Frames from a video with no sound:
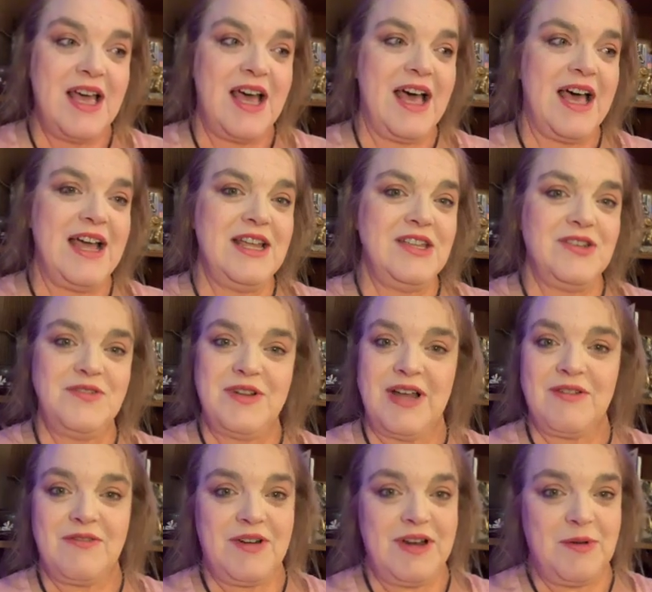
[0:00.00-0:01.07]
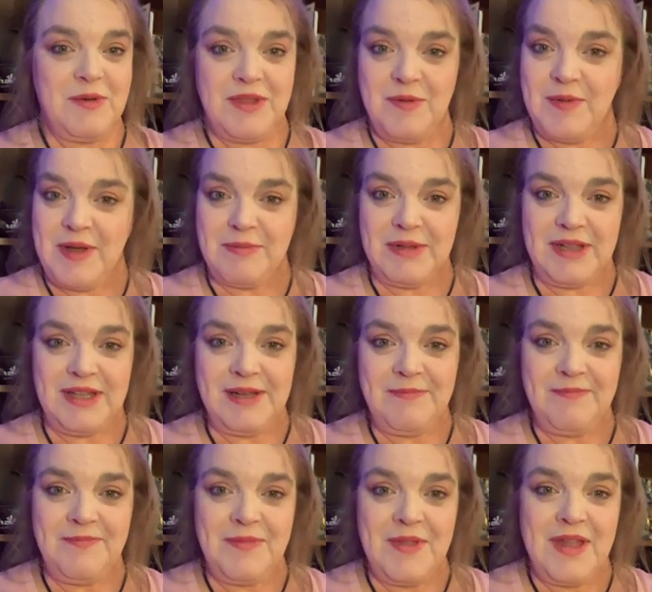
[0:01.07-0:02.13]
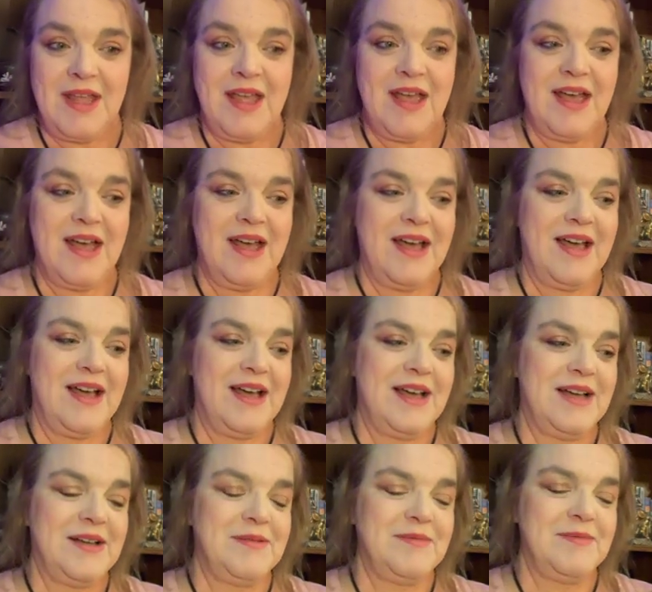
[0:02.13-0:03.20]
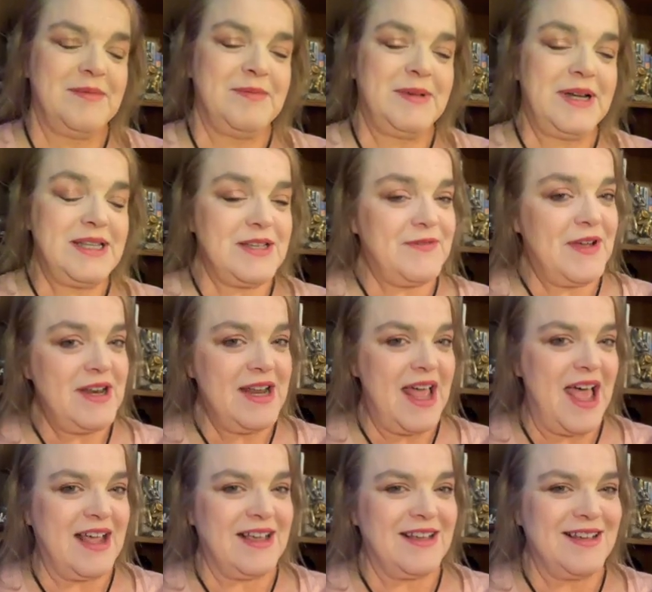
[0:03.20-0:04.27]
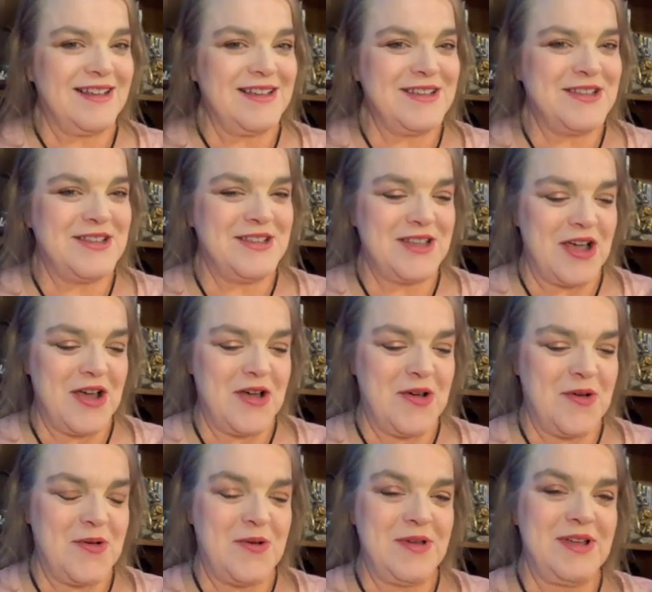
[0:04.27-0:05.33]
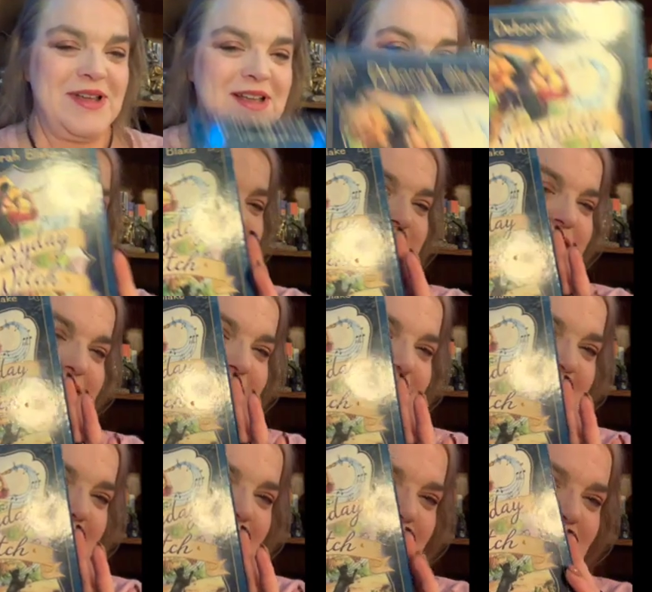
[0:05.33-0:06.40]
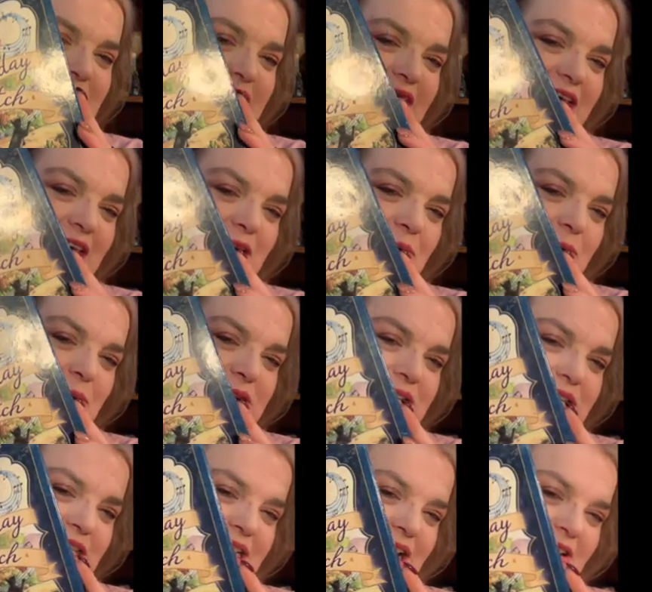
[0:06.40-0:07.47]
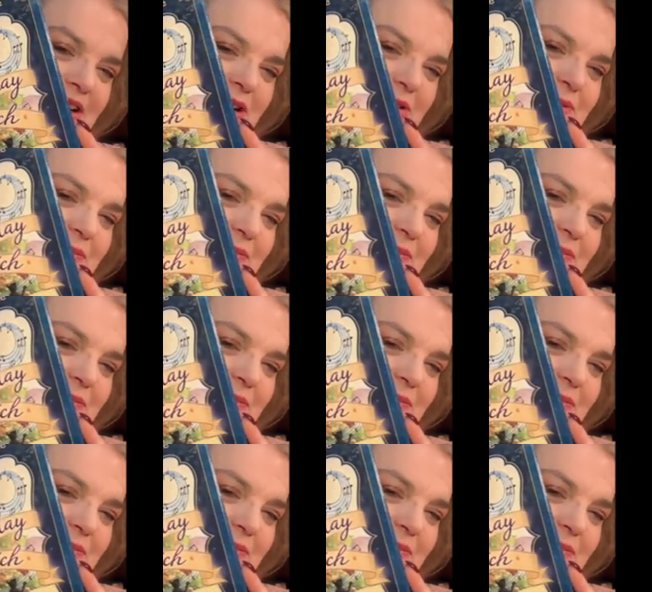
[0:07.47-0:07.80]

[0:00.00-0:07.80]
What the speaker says: I do not read with it publicly, but it's a fun deck. So it is the Everyday Witches Tarot.